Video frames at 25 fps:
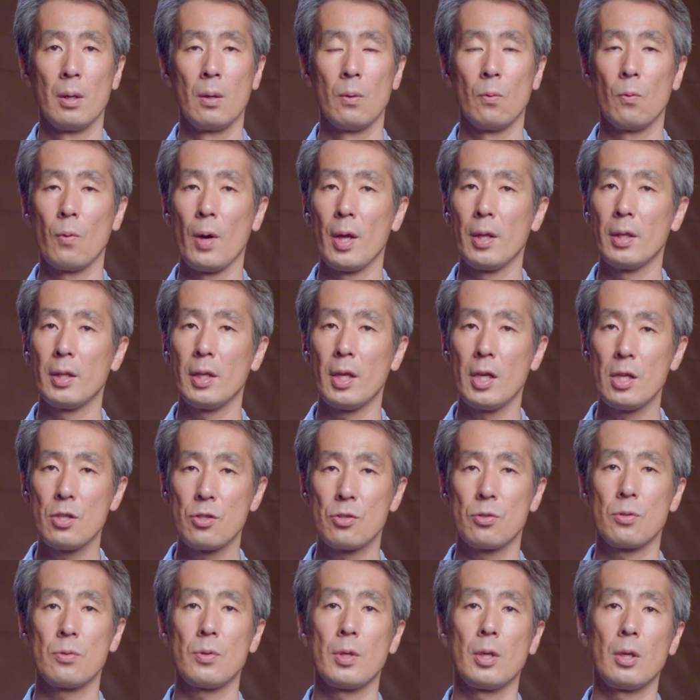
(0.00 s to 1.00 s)
When
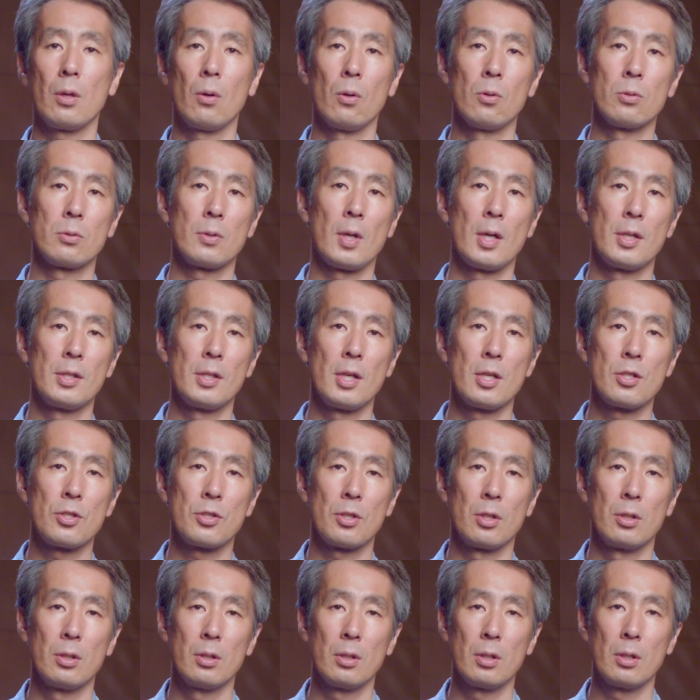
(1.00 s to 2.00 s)
issuing
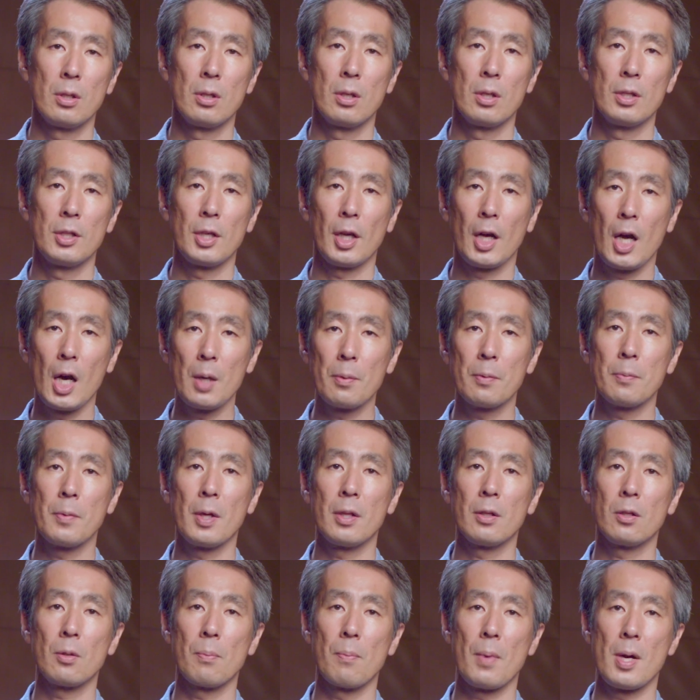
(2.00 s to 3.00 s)
authorization, the
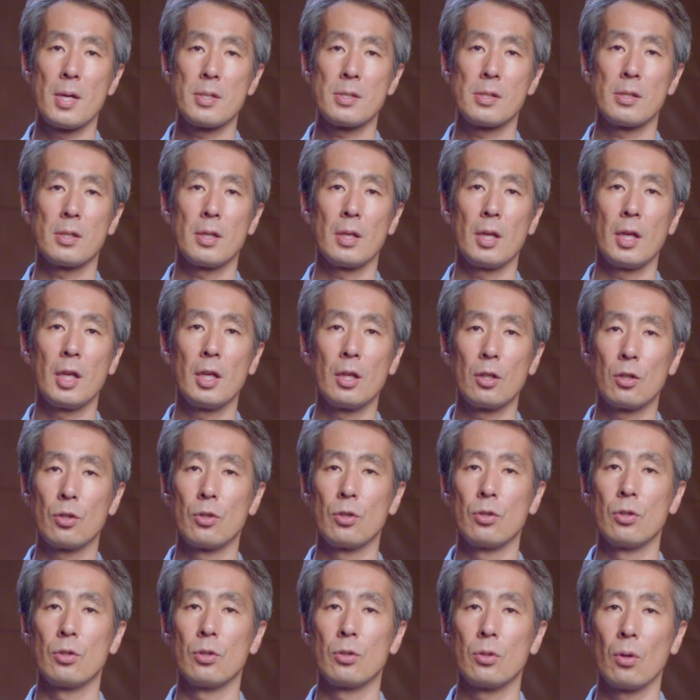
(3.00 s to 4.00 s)
government must
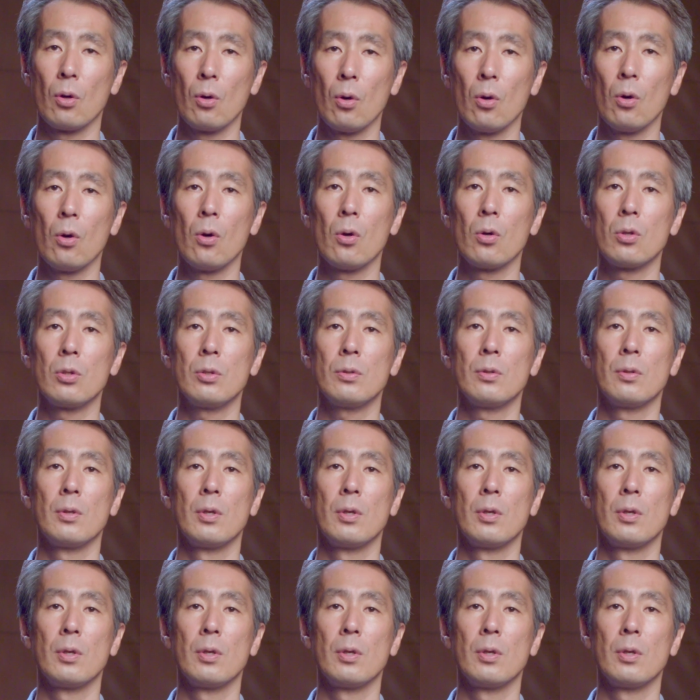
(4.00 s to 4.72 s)
include all